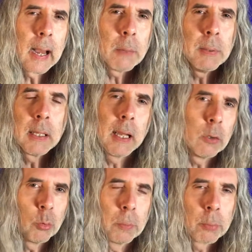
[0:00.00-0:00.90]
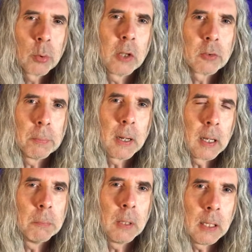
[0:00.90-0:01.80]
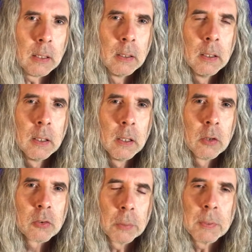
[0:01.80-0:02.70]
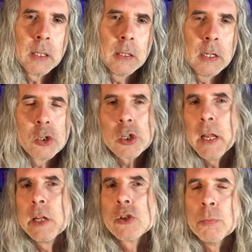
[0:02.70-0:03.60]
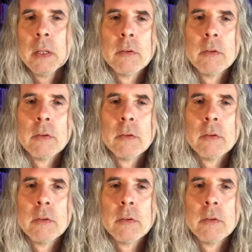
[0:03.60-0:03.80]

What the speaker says: God began to impress upon me something that changed